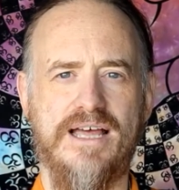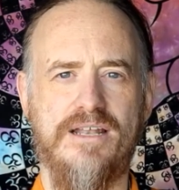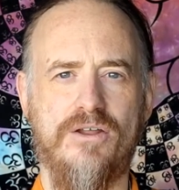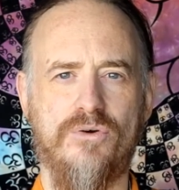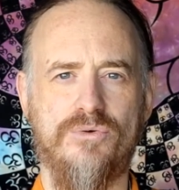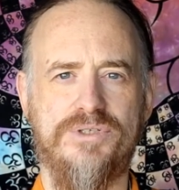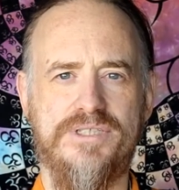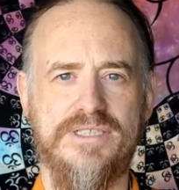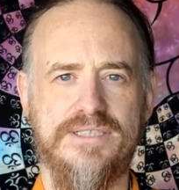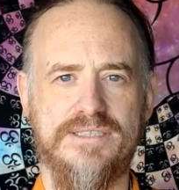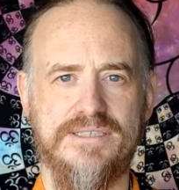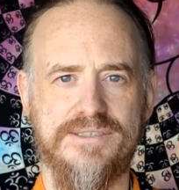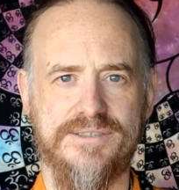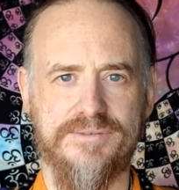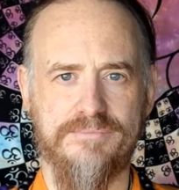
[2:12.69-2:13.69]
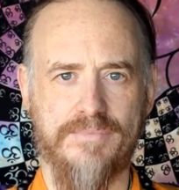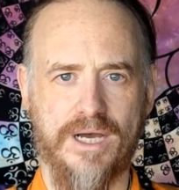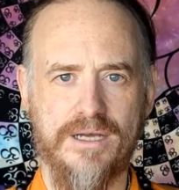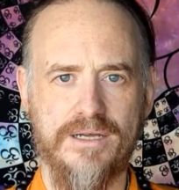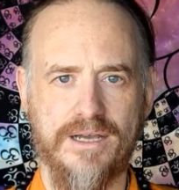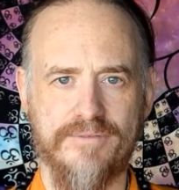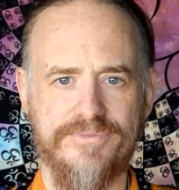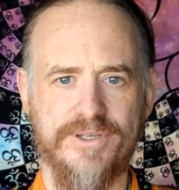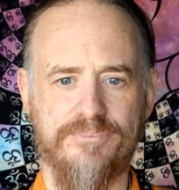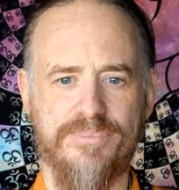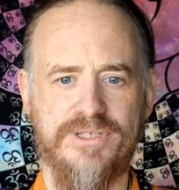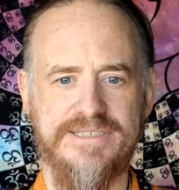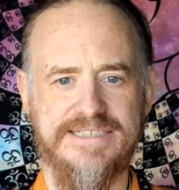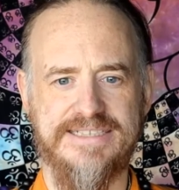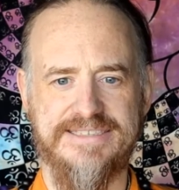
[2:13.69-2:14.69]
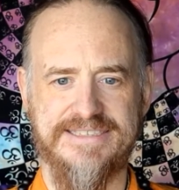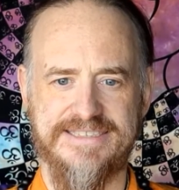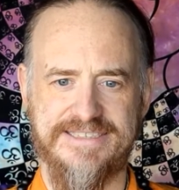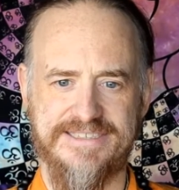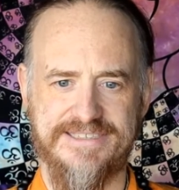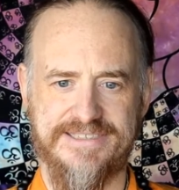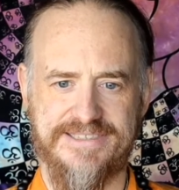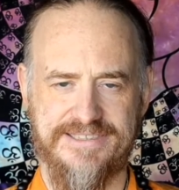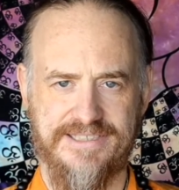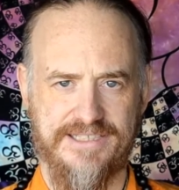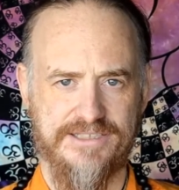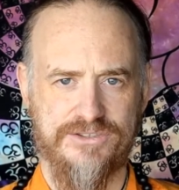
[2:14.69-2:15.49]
Elohim of the Pleiades,